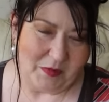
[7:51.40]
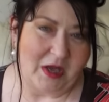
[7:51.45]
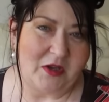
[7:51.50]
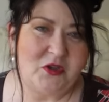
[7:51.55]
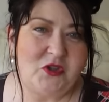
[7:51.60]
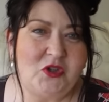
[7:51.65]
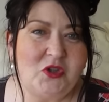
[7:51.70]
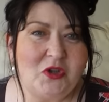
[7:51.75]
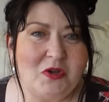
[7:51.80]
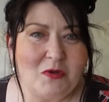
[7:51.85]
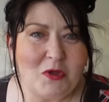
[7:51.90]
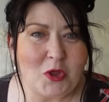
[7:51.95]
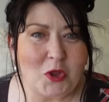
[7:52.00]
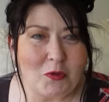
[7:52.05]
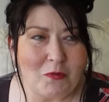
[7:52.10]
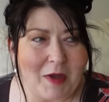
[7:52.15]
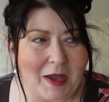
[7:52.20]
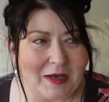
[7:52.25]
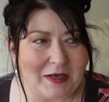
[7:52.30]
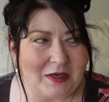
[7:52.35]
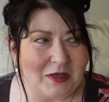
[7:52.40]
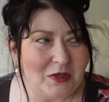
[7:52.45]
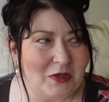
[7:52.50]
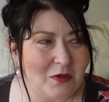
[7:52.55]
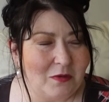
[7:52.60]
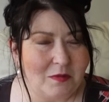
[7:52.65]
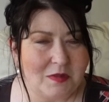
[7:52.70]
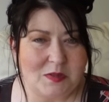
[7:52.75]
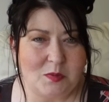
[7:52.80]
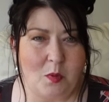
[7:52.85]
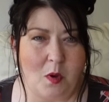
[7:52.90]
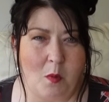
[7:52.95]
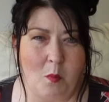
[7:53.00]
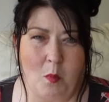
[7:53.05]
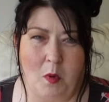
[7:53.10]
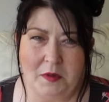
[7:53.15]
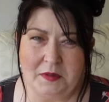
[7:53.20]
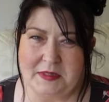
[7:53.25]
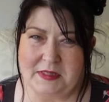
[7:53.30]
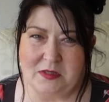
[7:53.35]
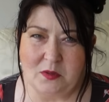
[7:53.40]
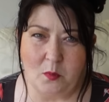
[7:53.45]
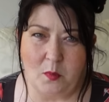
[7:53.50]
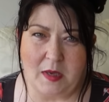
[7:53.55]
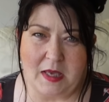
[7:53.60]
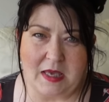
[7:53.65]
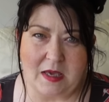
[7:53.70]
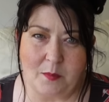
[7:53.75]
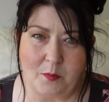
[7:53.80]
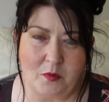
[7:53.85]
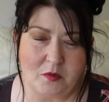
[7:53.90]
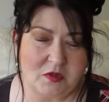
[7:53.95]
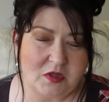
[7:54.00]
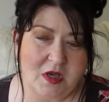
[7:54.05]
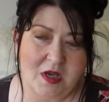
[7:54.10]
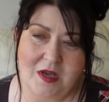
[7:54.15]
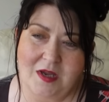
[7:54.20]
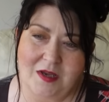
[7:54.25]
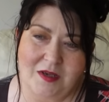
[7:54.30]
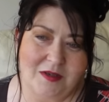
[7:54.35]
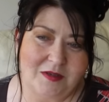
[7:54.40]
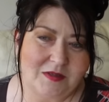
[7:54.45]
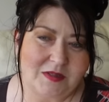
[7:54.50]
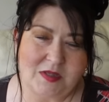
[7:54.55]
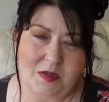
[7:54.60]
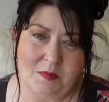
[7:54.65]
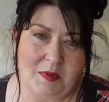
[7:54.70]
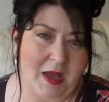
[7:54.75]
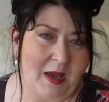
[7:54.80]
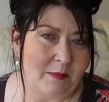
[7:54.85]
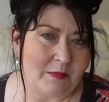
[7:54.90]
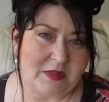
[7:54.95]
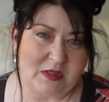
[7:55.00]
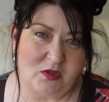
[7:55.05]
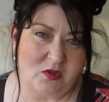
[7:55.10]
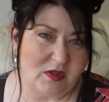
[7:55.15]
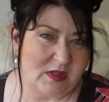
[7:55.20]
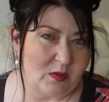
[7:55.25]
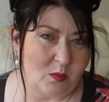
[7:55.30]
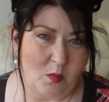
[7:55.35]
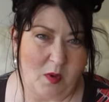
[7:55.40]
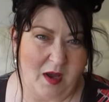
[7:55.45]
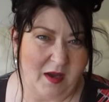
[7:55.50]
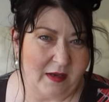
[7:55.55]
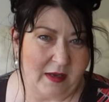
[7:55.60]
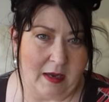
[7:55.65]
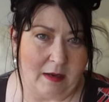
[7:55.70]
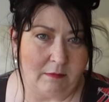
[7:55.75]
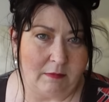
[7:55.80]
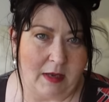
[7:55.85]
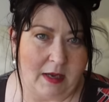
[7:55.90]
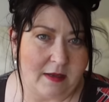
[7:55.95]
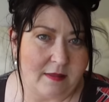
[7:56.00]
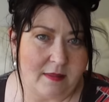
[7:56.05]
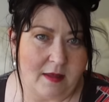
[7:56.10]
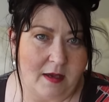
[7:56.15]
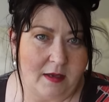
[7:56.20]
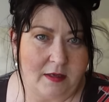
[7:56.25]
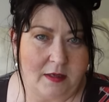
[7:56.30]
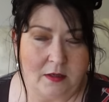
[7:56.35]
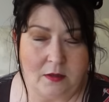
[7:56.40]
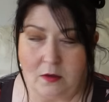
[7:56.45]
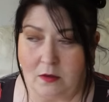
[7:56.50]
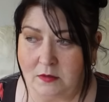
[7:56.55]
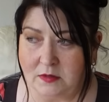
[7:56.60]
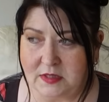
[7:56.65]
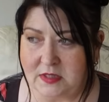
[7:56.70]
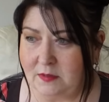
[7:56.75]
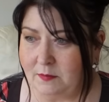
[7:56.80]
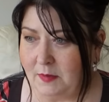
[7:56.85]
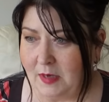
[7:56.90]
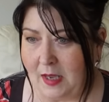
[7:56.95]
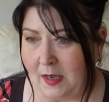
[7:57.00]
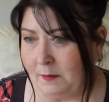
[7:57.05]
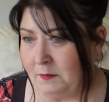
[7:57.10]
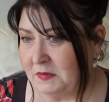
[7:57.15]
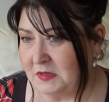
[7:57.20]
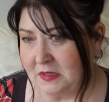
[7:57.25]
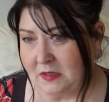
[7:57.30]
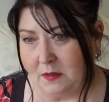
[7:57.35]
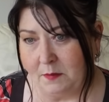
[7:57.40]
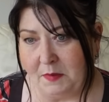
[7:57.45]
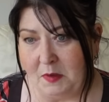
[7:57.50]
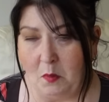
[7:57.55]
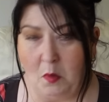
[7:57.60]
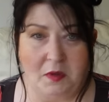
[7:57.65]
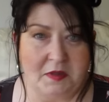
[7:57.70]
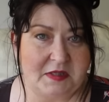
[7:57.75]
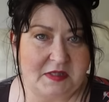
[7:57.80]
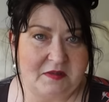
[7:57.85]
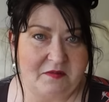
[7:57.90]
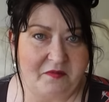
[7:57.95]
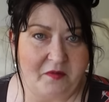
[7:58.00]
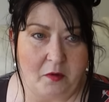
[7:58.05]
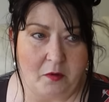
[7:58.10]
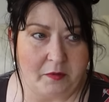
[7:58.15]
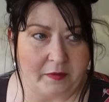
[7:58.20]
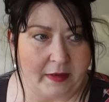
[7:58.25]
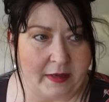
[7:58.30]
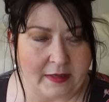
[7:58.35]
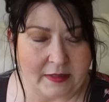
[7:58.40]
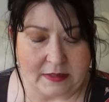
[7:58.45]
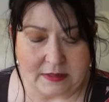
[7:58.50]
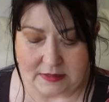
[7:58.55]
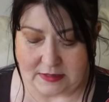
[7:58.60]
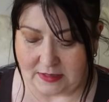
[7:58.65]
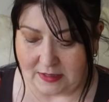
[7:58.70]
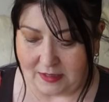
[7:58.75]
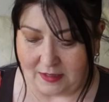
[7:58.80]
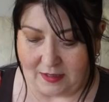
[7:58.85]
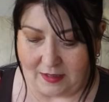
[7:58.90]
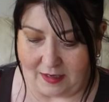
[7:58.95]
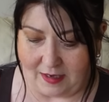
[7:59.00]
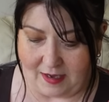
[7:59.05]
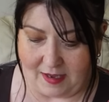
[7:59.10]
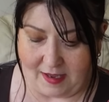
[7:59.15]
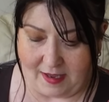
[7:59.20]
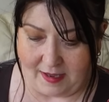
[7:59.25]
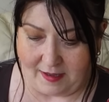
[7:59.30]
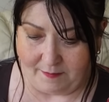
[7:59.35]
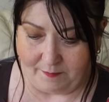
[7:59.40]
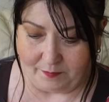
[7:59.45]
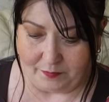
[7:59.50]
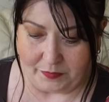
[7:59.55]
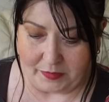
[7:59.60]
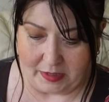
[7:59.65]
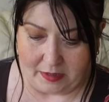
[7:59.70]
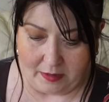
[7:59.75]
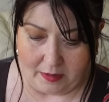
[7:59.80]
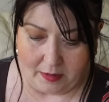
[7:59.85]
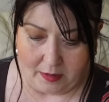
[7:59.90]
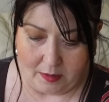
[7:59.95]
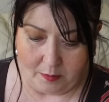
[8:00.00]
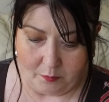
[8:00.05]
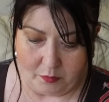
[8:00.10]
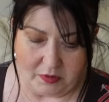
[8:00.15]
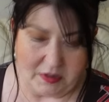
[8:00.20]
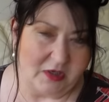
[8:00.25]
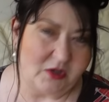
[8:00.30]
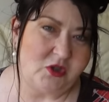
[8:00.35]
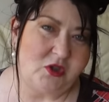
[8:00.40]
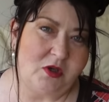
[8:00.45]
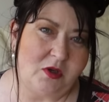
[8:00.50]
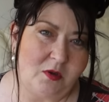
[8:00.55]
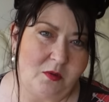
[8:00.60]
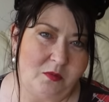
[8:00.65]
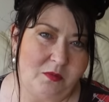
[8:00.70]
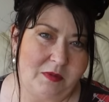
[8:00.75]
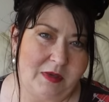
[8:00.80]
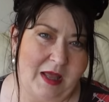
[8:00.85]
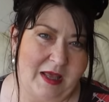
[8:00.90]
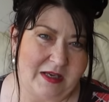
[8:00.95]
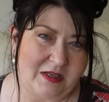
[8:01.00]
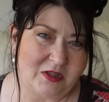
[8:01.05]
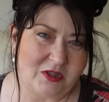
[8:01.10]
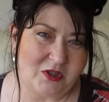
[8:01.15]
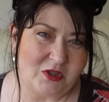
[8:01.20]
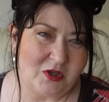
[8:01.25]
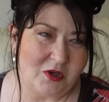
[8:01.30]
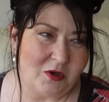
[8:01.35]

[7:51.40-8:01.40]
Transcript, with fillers: I do try to use one once a week, but sometimes it doesn't work out like that, you know, and sometimes it can be once a fortnight. Um, but I do like to